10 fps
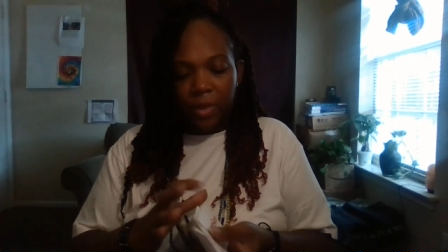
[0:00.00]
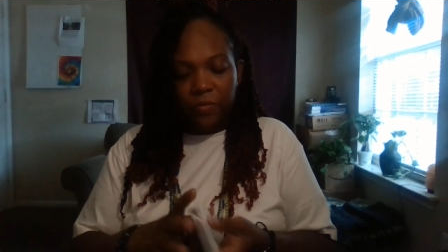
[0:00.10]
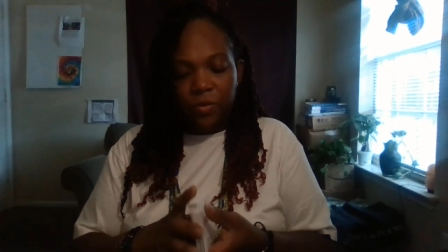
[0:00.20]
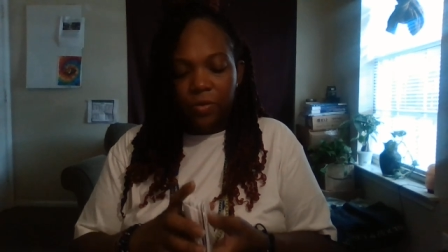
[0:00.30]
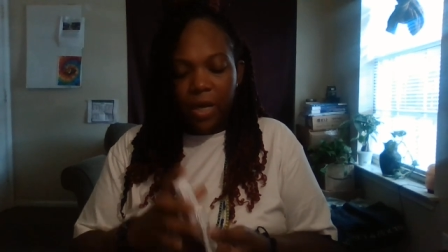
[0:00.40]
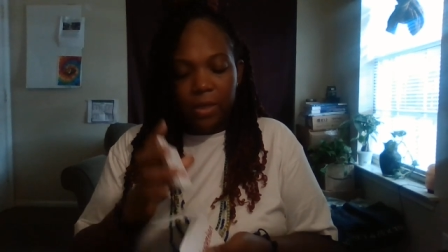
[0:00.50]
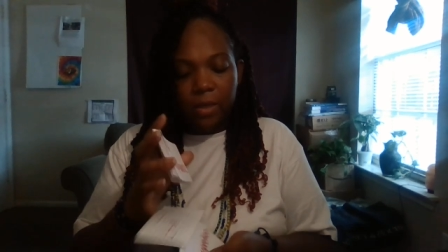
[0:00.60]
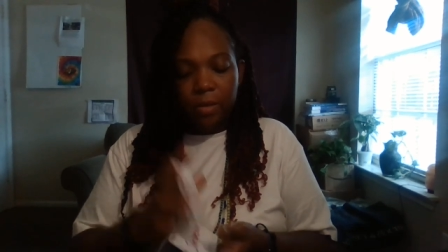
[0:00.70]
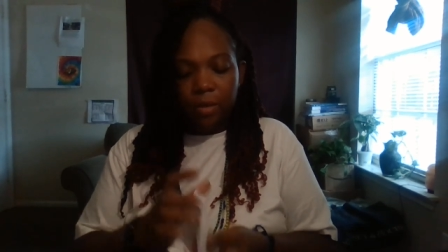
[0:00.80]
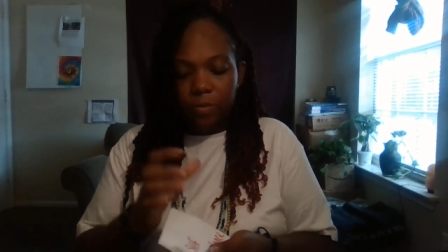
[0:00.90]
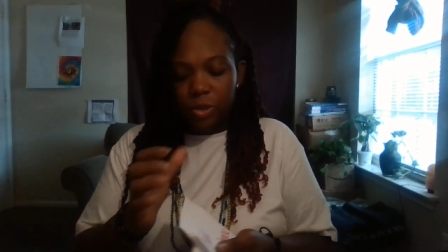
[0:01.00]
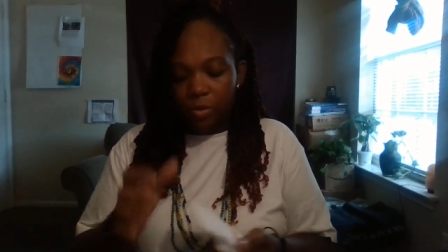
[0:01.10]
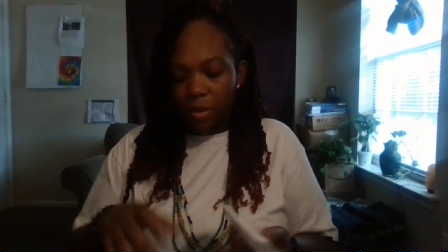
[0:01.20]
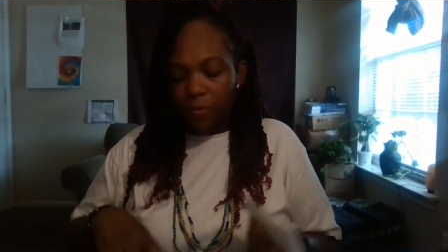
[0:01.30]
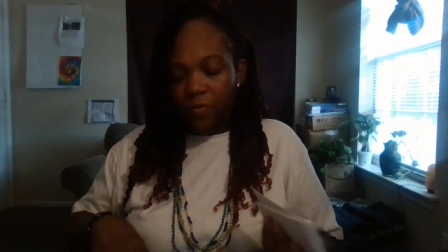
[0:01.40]
If you're not getting up,
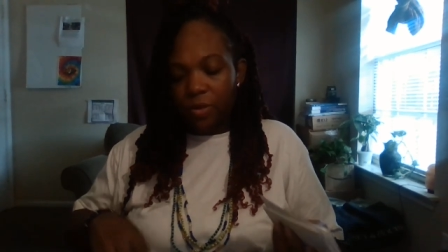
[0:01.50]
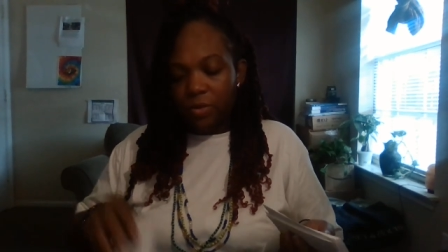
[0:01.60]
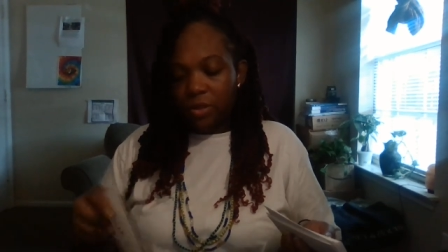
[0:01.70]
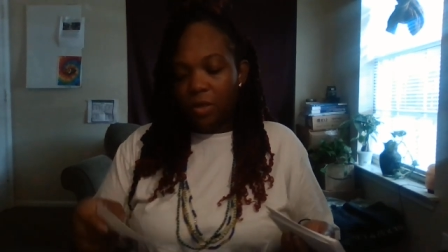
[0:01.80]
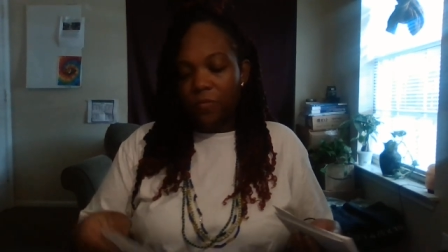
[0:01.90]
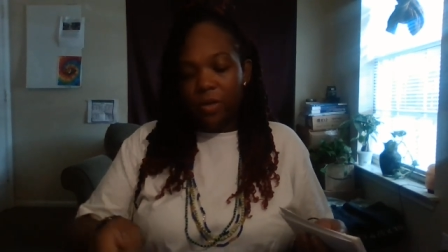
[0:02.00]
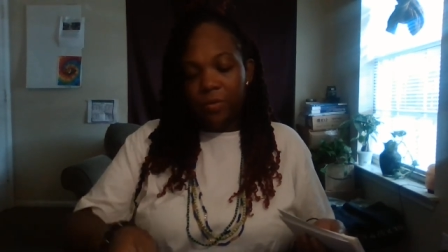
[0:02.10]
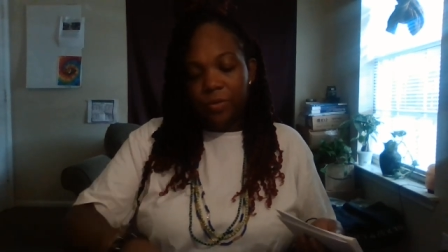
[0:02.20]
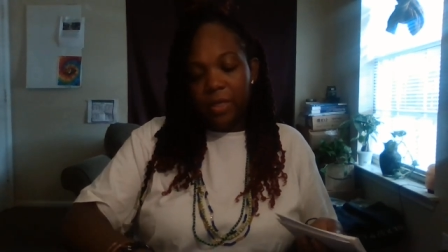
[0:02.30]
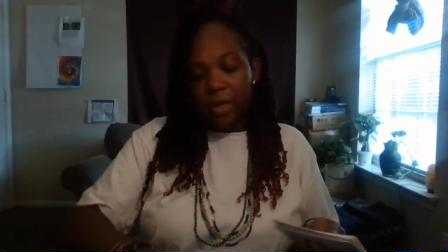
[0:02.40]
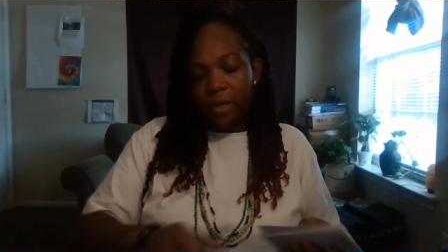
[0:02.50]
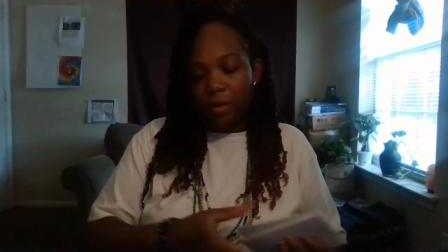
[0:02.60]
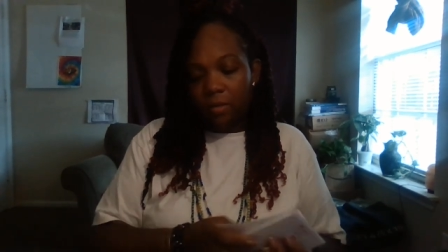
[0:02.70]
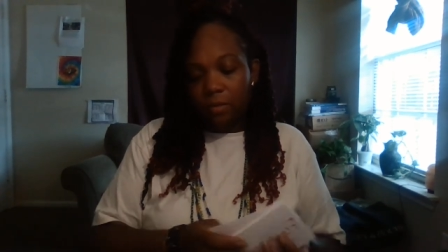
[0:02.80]
showing up for yourself every day,